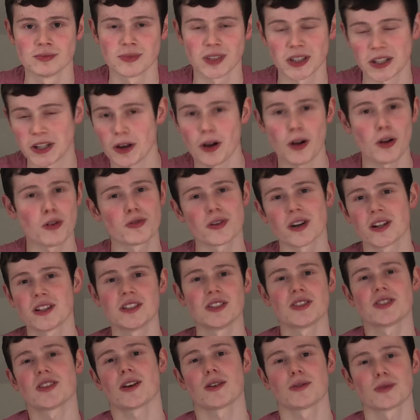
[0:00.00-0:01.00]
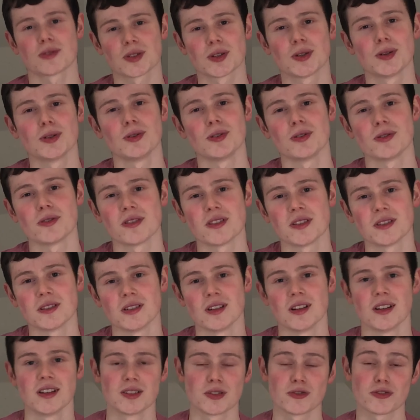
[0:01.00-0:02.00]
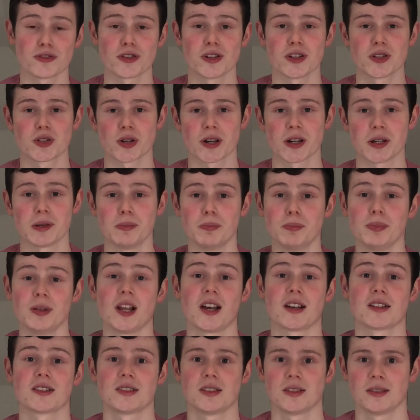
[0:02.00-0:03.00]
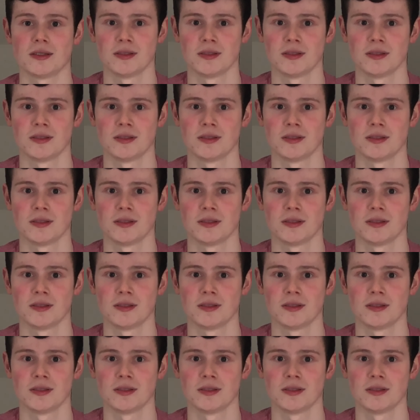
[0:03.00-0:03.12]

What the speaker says: and it already sounds cooler than FreeTrade Plus.